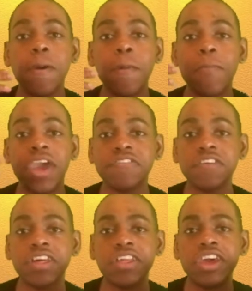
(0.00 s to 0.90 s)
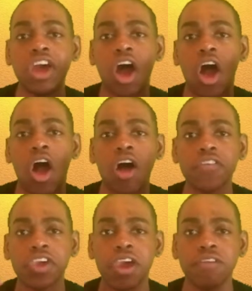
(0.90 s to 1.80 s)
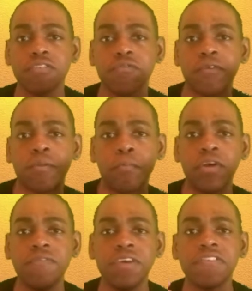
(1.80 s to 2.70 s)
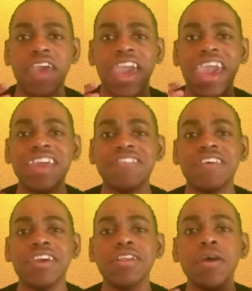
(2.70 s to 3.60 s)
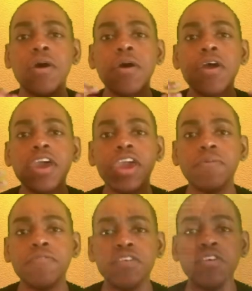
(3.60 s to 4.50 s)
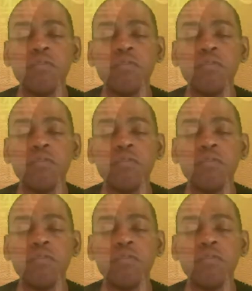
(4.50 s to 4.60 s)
basically all the characters from the previous 18 MCU